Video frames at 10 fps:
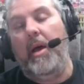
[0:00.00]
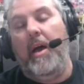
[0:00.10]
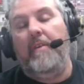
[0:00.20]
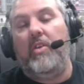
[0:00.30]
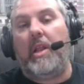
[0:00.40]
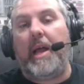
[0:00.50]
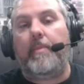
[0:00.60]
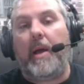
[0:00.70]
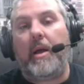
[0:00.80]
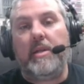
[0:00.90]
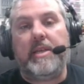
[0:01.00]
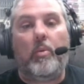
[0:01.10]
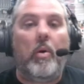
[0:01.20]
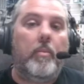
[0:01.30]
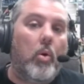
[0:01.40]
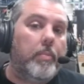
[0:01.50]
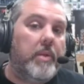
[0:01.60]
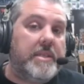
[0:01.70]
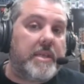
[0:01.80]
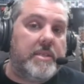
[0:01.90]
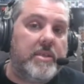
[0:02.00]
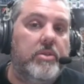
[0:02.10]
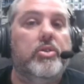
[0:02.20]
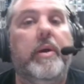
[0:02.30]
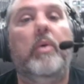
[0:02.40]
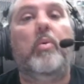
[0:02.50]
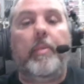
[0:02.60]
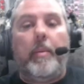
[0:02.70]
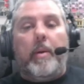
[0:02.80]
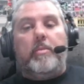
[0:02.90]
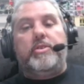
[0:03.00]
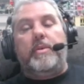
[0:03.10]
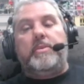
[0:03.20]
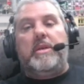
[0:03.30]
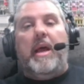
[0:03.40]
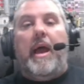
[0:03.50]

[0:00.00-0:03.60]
If you like my content, want more, please consider joining one of my memberships.